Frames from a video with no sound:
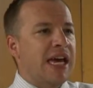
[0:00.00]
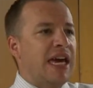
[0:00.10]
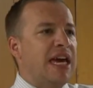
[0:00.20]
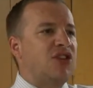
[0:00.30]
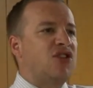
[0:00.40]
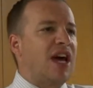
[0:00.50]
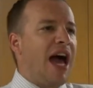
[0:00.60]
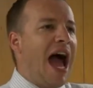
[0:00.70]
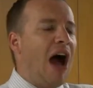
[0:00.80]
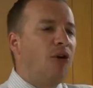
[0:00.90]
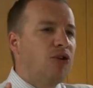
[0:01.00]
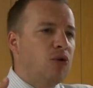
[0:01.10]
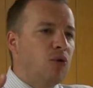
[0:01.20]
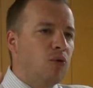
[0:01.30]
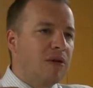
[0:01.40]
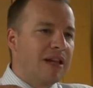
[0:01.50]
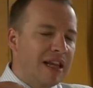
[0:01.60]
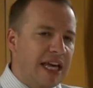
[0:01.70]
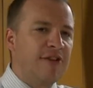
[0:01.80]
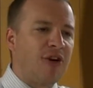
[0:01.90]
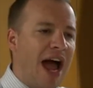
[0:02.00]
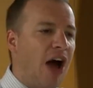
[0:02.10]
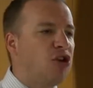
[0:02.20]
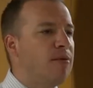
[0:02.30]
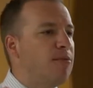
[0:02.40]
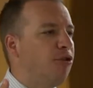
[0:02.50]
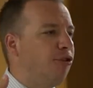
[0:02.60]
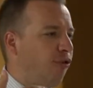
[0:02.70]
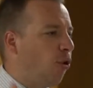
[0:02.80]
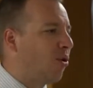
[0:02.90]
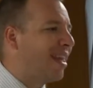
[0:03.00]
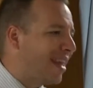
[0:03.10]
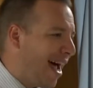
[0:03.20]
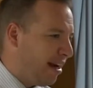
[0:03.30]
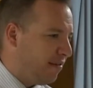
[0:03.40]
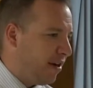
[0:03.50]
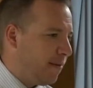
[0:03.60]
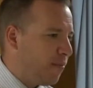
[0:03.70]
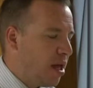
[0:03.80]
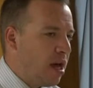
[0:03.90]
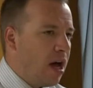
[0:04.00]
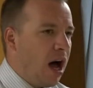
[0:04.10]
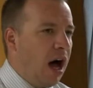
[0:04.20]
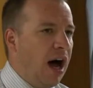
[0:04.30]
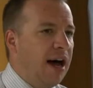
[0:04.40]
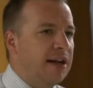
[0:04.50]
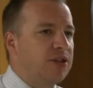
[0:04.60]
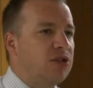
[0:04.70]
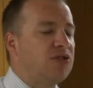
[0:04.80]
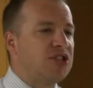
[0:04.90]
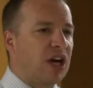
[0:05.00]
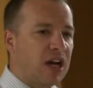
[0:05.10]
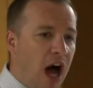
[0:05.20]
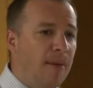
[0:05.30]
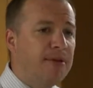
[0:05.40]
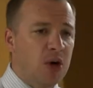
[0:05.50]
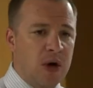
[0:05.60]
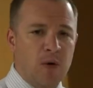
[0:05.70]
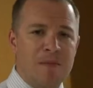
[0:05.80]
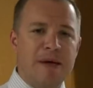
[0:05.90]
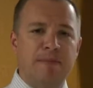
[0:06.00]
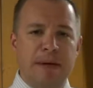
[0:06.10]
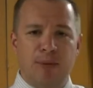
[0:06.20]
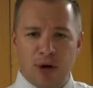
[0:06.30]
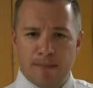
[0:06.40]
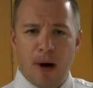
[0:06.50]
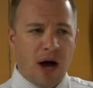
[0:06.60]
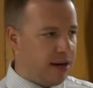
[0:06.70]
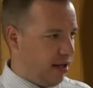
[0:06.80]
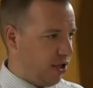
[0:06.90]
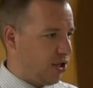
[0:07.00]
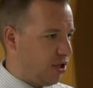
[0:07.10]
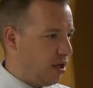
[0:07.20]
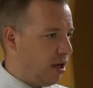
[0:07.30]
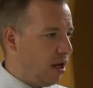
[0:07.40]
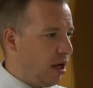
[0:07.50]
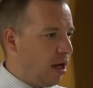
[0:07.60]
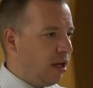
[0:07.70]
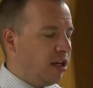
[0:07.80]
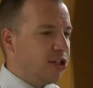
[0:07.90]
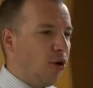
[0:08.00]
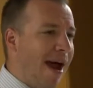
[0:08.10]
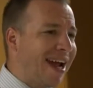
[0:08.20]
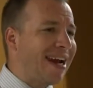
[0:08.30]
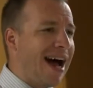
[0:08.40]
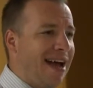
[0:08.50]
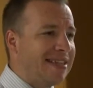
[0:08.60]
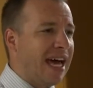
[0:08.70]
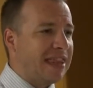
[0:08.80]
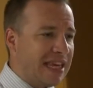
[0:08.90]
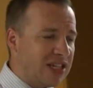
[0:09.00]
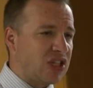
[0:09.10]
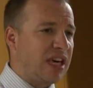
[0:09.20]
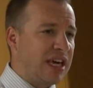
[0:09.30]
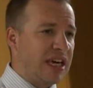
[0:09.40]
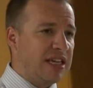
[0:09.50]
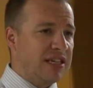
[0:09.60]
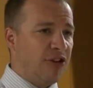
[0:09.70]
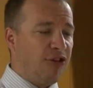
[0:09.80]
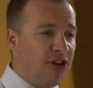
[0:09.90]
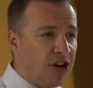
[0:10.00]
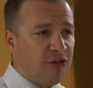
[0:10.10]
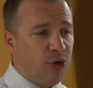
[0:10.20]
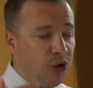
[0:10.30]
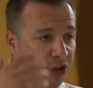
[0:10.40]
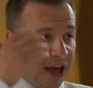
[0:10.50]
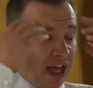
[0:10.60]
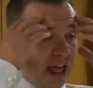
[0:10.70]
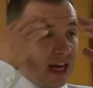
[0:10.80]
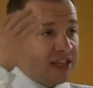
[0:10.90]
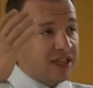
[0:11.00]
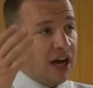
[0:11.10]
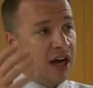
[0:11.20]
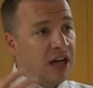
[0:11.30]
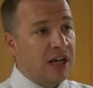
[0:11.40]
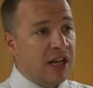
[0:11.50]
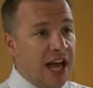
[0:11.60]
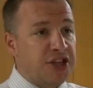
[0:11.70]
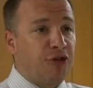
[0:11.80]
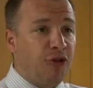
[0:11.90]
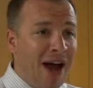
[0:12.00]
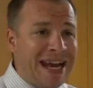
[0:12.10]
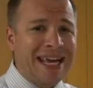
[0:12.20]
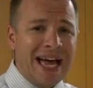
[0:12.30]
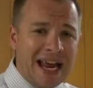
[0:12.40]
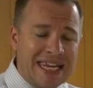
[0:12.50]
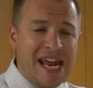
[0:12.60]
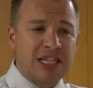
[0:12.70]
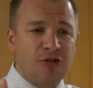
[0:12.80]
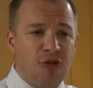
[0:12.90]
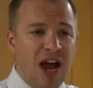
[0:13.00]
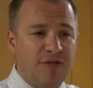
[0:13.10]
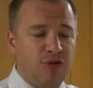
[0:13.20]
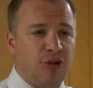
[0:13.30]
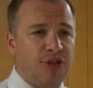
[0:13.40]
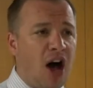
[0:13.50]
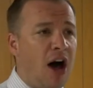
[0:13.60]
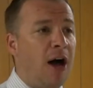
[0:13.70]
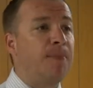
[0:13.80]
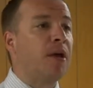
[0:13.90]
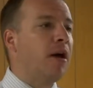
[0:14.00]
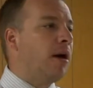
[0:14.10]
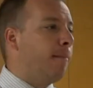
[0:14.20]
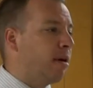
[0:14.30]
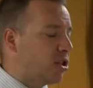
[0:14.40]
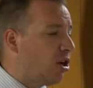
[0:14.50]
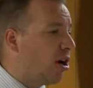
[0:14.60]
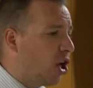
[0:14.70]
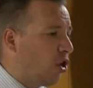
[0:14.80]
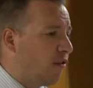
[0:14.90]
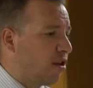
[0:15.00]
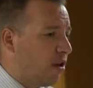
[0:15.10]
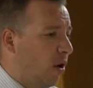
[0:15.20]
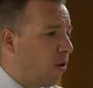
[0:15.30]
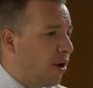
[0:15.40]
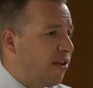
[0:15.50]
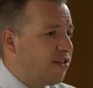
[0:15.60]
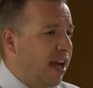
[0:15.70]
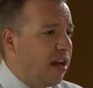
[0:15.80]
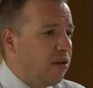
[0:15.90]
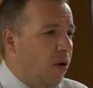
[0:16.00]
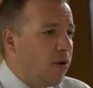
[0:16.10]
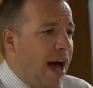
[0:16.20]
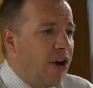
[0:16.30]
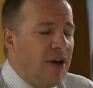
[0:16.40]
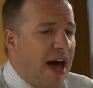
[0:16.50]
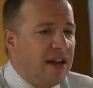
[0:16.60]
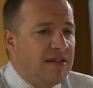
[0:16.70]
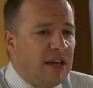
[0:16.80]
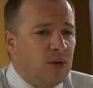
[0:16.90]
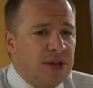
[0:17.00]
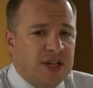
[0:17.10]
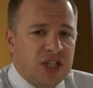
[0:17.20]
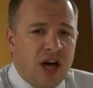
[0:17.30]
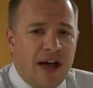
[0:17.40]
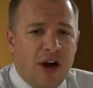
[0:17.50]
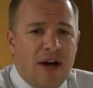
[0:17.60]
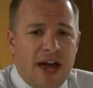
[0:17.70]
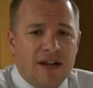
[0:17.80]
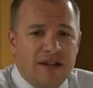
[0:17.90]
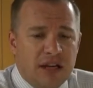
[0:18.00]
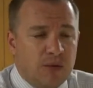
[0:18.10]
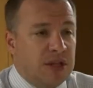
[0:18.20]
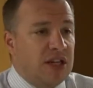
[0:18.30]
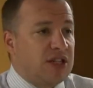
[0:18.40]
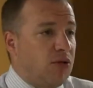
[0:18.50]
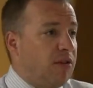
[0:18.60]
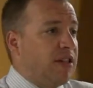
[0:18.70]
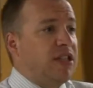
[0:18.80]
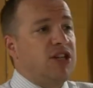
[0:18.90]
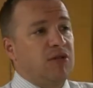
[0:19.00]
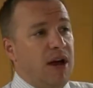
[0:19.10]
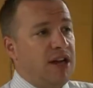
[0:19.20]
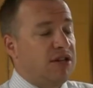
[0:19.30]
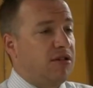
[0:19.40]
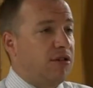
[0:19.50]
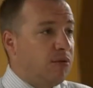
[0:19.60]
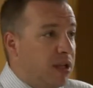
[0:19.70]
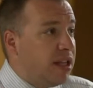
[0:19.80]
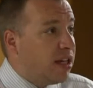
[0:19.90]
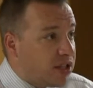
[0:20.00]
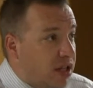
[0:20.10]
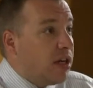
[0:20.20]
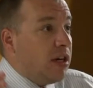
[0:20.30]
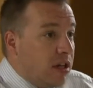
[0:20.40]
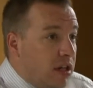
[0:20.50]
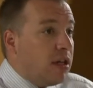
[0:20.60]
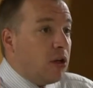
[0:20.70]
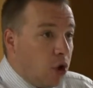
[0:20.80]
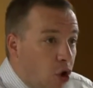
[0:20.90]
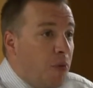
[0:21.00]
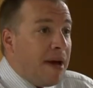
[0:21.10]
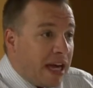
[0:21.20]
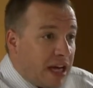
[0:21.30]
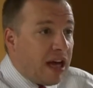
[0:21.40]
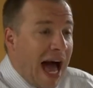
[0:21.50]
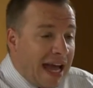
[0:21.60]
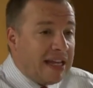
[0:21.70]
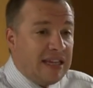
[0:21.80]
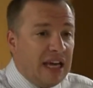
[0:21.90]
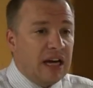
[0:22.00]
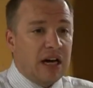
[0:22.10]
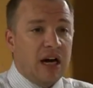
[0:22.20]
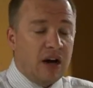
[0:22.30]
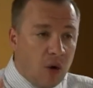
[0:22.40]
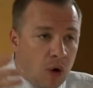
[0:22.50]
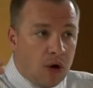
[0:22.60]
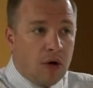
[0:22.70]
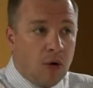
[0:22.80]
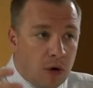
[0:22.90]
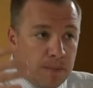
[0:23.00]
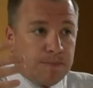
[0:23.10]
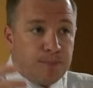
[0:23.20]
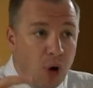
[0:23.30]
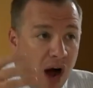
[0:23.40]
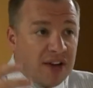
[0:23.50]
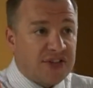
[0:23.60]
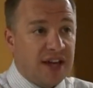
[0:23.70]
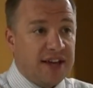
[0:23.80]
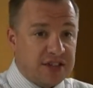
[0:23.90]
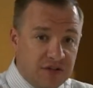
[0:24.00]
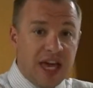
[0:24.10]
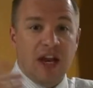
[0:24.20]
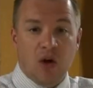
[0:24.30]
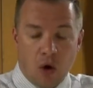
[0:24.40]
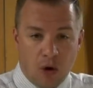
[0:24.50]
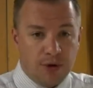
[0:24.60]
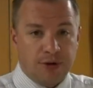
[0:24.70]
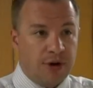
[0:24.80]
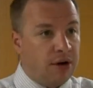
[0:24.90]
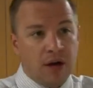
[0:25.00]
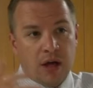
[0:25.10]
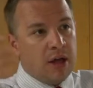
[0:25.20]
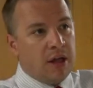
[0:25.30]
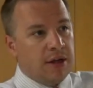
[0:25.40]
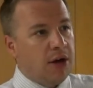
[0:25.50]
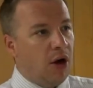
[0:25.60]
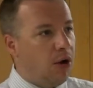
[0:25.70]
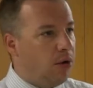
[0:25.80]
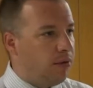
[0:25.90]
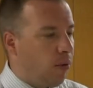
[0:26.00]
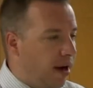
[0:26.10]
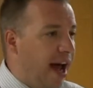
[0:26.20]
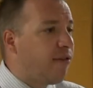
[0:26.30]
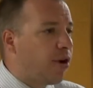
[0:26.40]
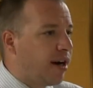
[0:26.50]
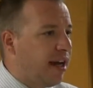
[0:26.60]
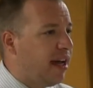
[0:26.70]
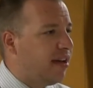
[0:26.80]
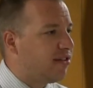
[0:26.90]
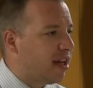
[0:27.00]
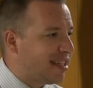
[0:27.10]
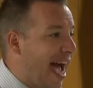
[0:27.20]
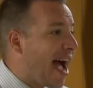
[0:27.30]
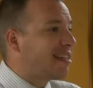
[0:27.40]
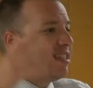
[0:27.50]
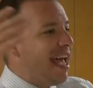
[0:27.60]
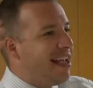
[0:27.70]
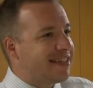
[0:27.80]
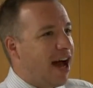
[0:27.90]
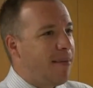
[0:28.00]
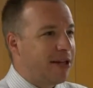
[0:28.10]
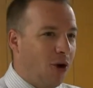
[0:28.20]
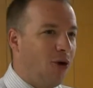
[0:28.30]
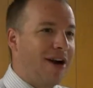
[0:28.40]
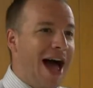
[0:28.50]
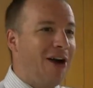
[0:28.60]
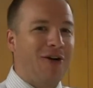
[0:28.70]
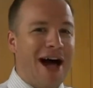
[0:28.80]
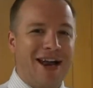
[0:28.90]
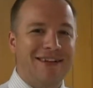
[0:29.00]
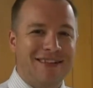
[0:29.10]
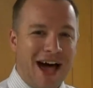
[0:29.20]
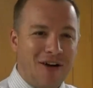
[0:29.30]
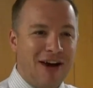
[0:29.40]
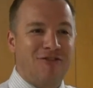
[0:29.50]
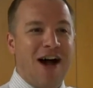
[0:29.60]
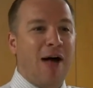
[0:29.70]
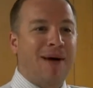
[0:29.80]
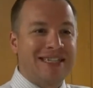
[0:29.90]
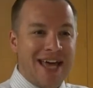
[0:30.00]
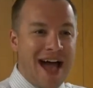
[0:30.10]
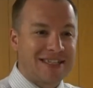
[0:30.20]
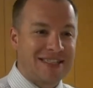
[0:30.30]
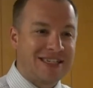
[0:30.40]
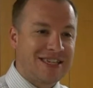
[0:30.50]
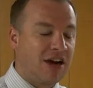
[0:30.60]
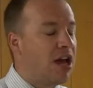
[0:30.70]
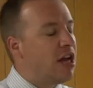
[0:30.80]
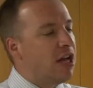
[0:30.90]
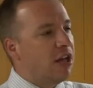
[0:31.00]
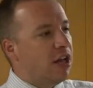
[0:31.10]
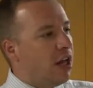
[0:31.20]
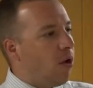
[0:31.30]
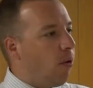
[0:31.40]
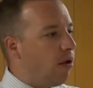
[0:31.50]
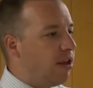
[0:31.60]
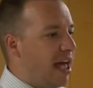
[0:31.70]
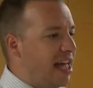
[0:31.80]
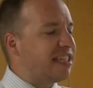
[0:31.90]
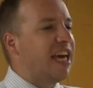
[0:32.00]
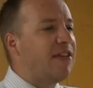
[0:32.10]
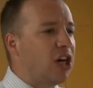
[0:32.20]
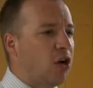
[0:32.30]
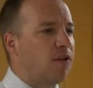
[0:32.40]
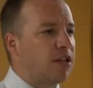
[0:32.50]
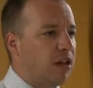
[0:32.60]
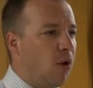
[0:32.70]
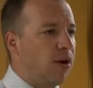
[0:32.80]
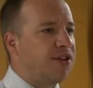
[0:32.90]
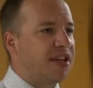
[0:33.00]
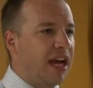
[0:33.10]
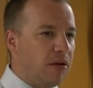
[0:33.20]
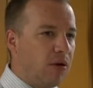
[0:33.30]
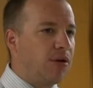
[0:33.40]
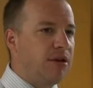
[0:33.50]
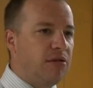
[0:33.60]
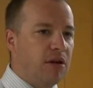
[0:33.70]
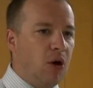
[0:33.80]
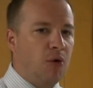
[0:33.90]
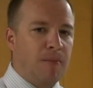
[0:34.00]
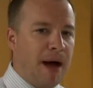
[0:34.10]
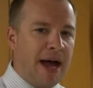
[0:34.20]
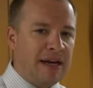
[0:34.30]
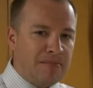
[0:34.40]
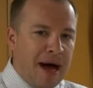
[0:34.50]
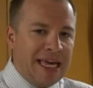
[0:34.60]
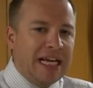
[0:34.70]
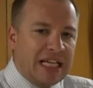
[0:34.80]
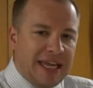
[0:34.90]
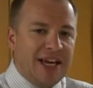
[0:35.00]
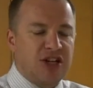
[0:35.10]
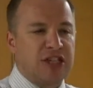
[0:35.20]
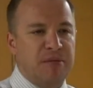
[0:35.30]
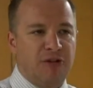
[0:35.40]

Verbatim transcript: it's how you live or how you move forward in light of it. Uh, to succumb to it would be to be put in bondage. Yeah. To recognize that this thing is a fearful thing and it's a it's a frightening idea, it's a frightful thought, but turning over the Lord and saying, Lord, I don't know how to deal with this thought. I don't know how to deal with this sort of a situation yeah. or with this yeah. looming idea or or process of getting older you know, whatever it is, a tax day's coming, Lord. I don't know how to I don't know how to file my taxes this year. Yep. It's giving it over to the Lord and saying, Lord, you know my, my inclination is to be